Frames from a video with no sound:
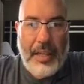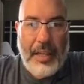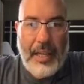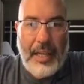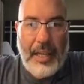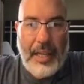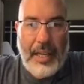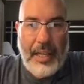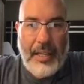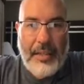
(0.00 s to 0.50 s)

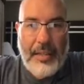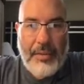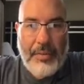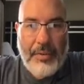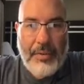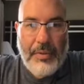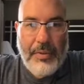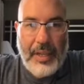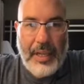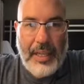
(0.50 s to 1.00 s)
And we'll
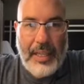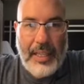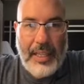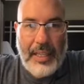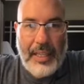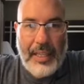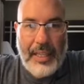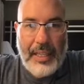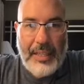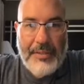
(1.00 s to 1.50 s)
find that
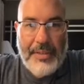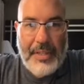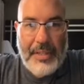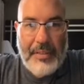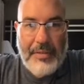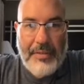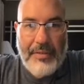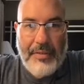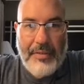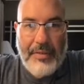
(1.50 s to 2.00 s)
it gives us a
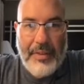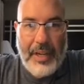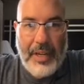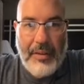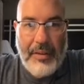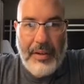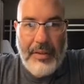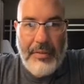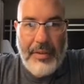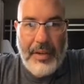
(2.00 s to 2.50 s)

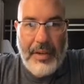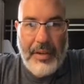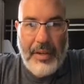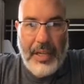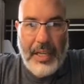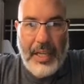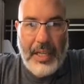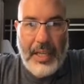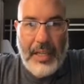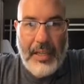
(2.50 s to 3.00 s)
very,
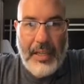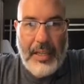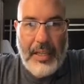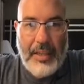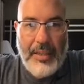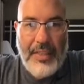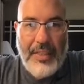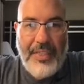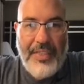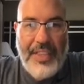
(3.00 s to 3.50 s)
very
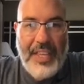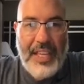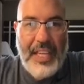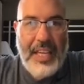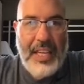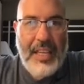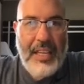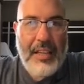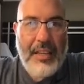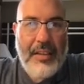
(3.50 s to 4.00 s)

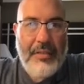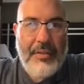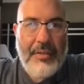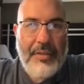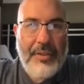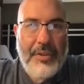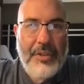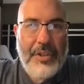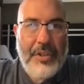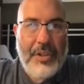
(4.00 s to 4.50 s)
thin
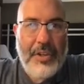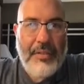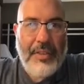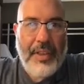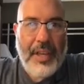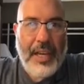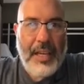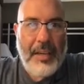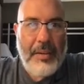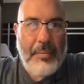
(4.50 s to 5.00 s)
version of
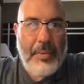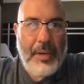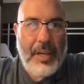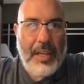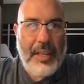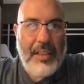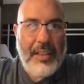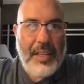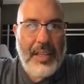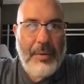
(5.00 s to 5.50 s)
that. But I
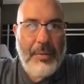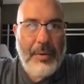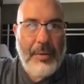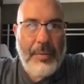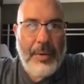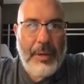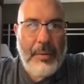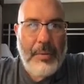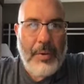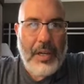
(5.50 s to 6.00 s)
think what
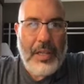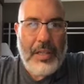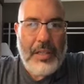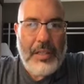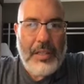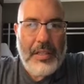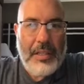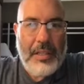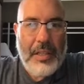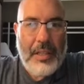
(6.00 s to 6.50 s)
we
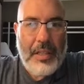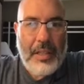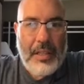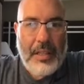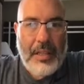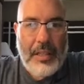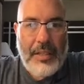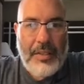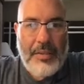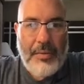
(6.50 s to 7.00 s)
want
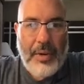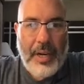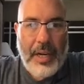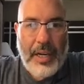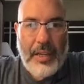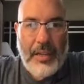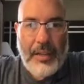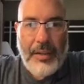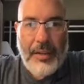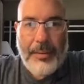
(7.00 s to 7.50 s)
is
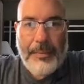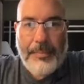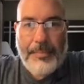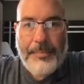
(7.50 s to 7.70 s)
regular.